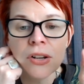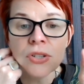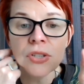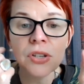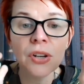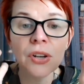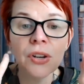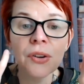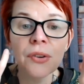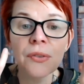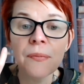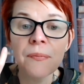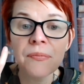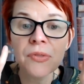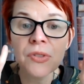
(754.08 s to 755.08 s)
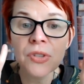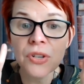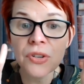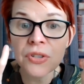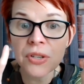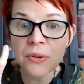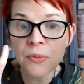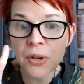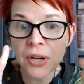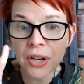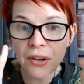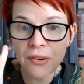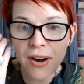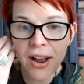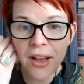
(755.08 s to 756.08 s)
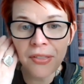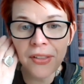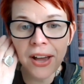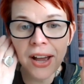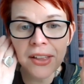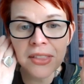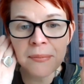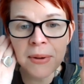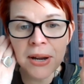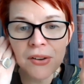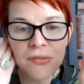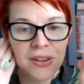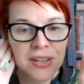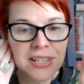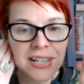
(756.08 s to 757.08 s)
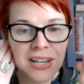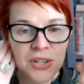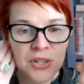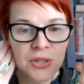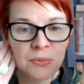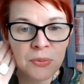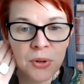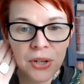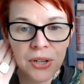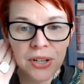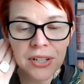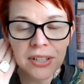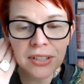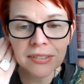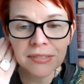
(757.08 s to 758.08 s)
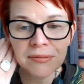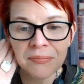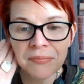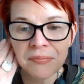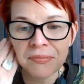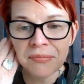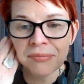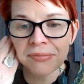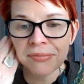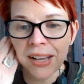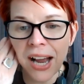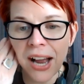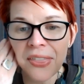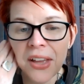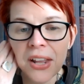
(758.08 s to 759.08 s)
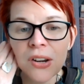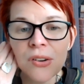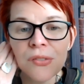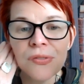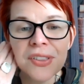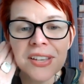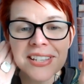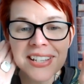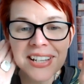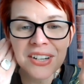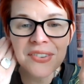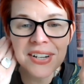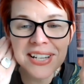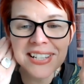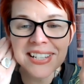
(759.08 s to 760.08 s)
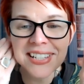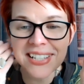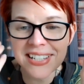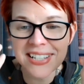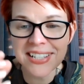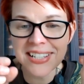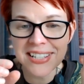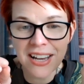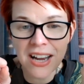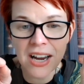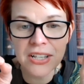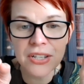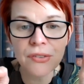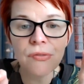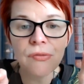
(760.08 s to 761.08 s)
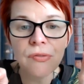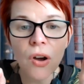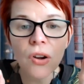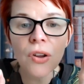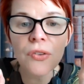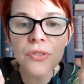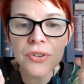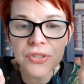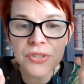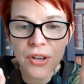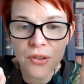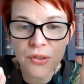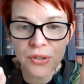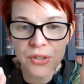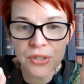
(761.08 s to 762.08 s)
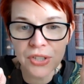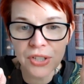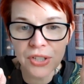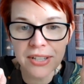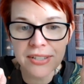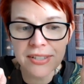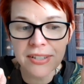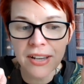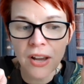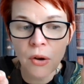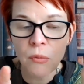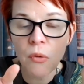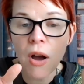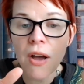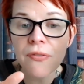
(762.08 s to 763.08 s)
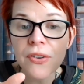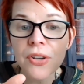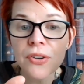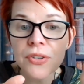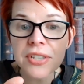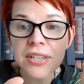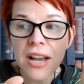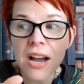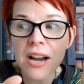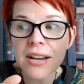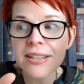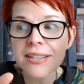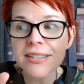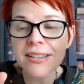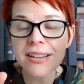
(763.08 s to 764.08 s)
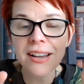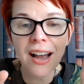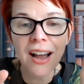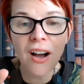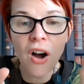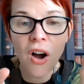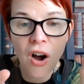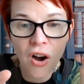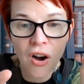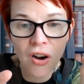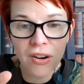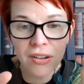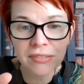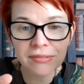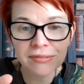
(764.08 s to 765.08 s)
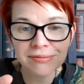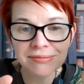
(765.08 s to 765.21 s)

to do some work around that, the manifestation work, and then look for the synchronicities and signs. Follow the soul nudges. Whatever your signs are,